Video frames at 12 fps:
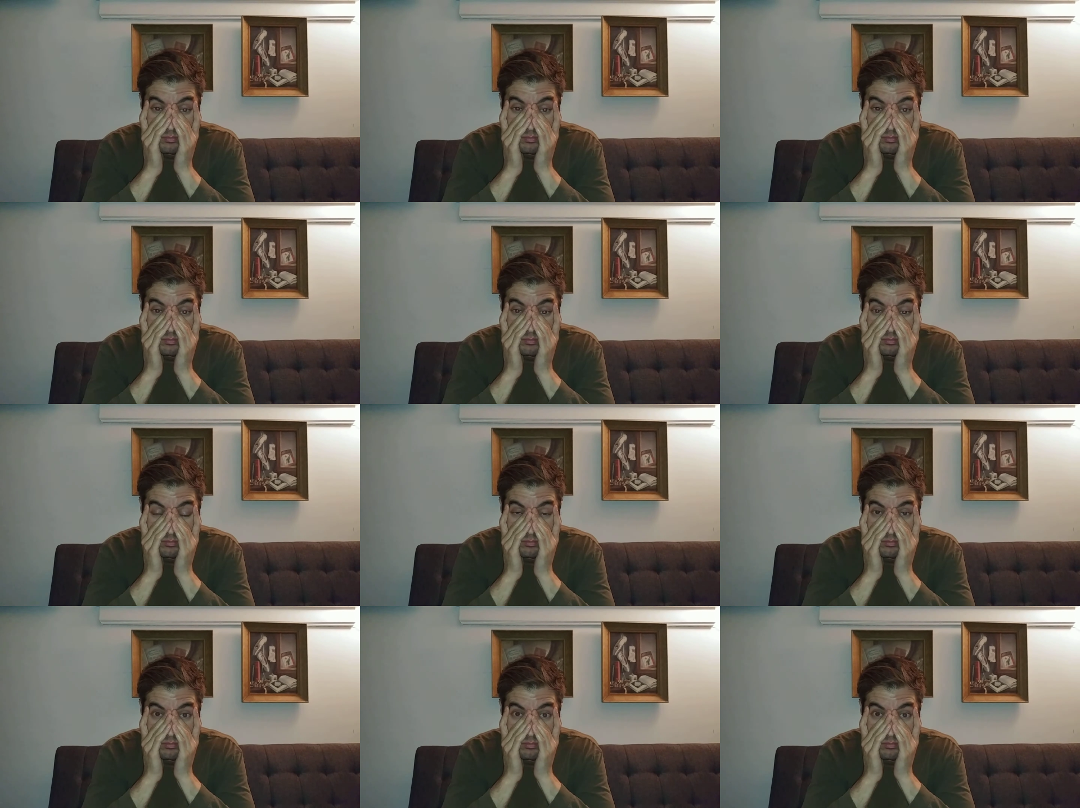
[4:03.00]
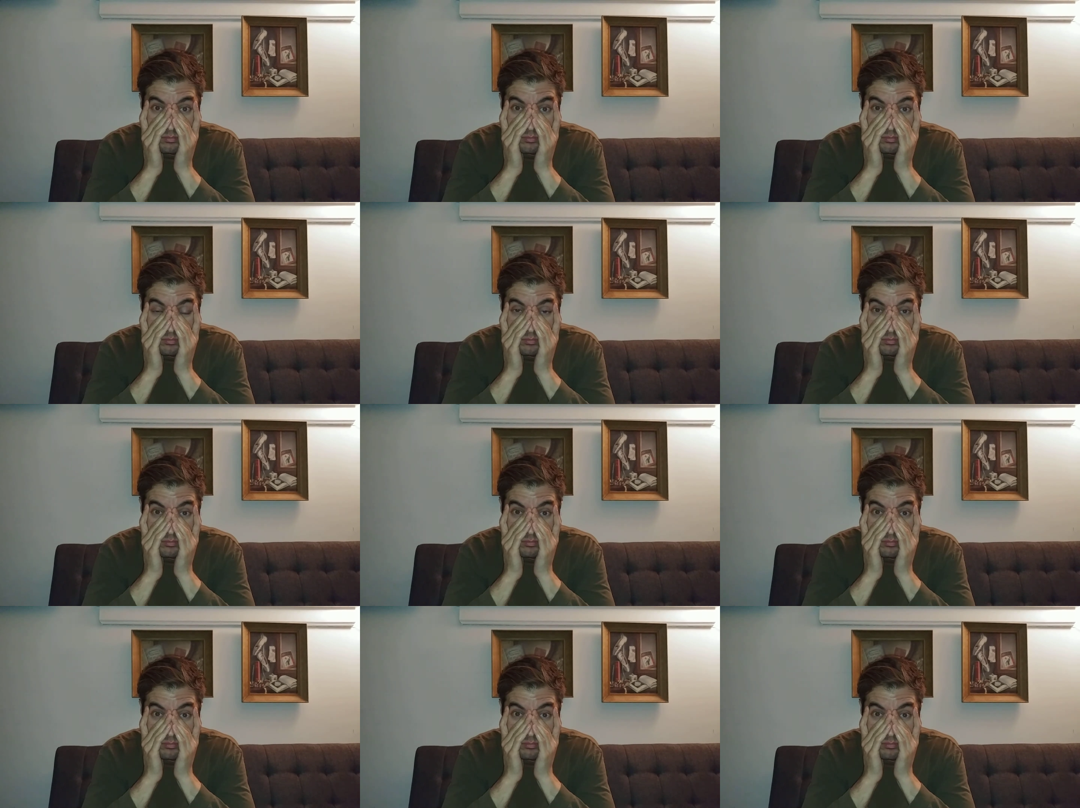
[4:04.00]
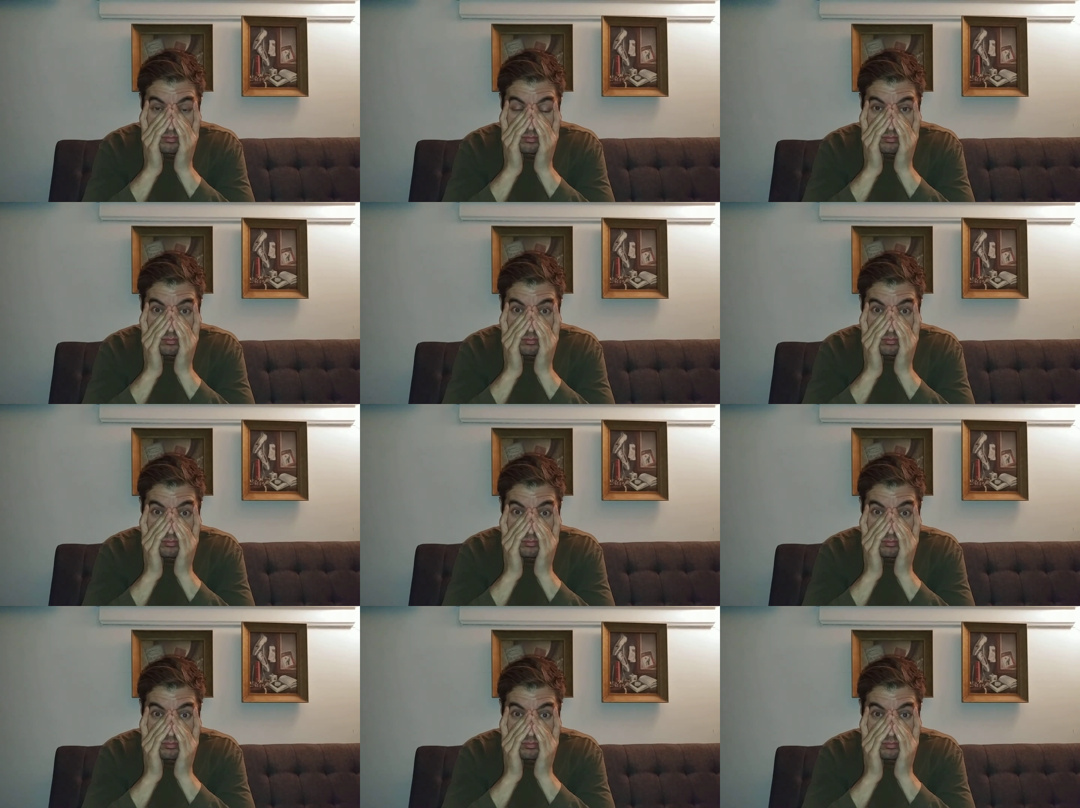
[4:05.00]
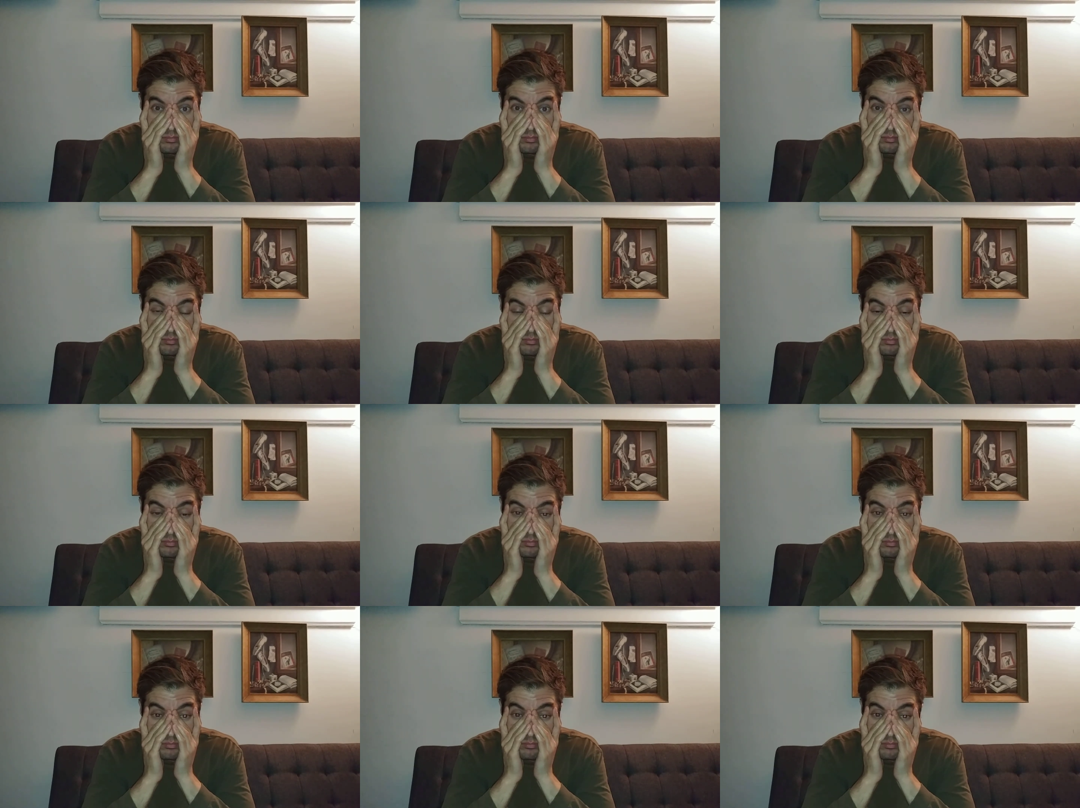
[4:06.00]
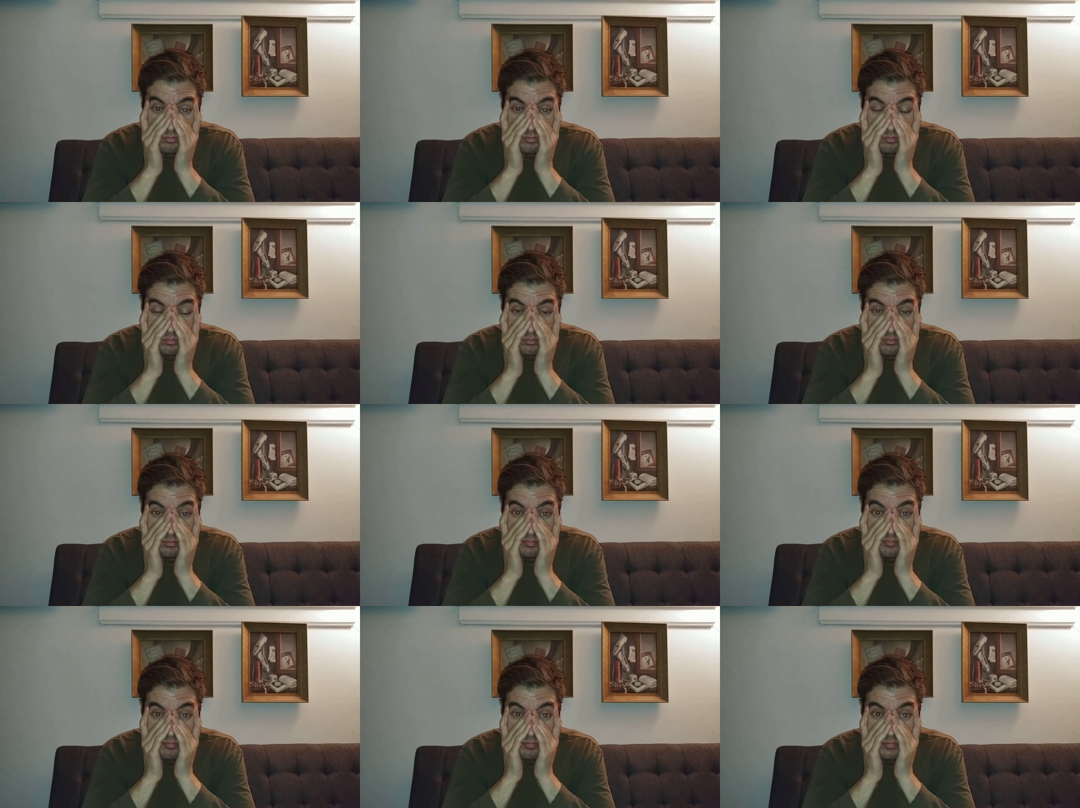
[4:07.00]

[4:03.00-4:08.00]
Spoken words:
Nothing is said.